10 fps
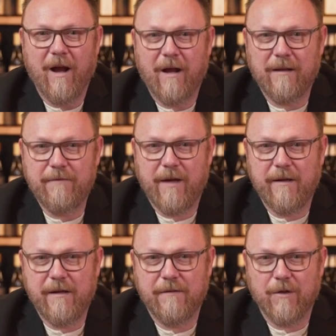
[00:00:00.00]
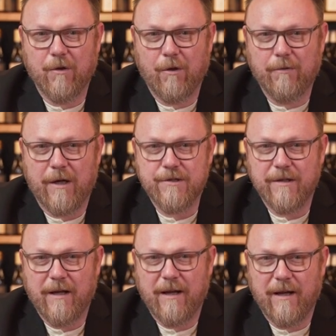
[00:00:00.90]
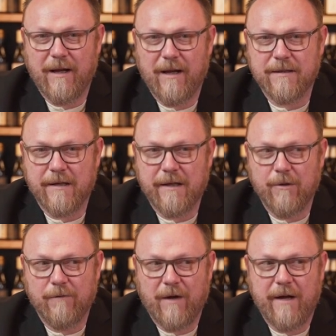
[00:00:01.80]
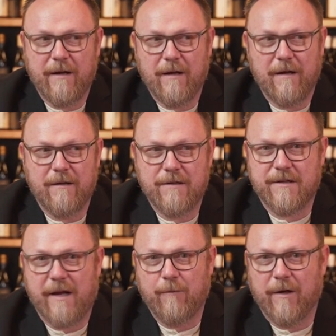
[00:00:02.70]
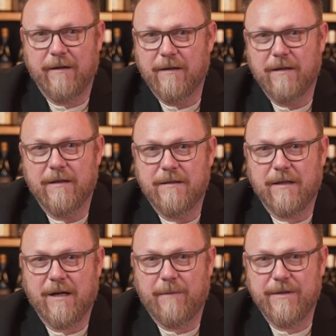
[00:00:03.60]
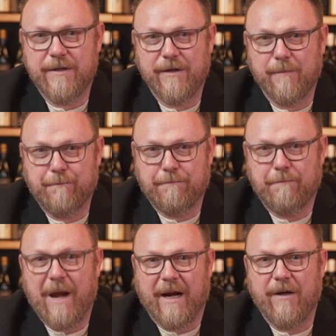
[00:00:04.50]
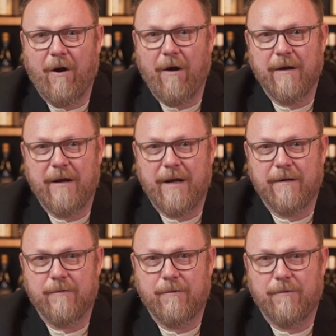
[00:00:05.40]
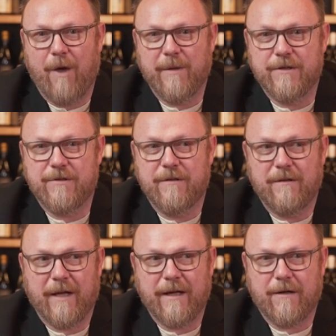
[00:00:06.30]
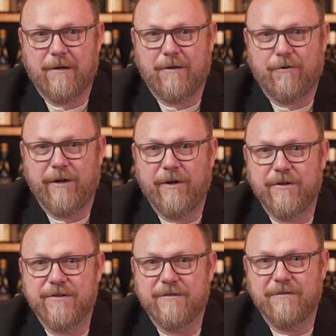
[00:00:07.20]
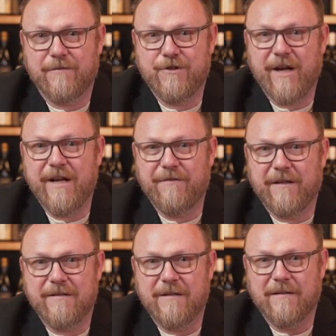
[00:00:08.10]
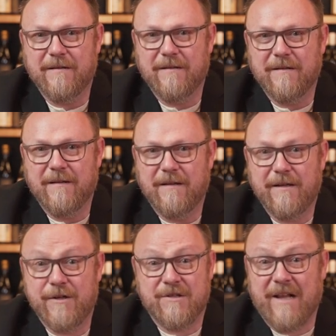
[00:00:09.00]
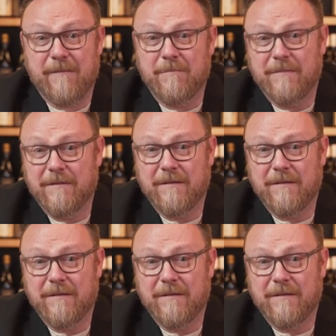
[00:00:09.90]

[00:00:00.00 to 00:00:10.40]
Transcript: I love the idea of a gold rush. It's like you invite just anyone to come into your backyard and rummage like critters for shiny things. And you just let them.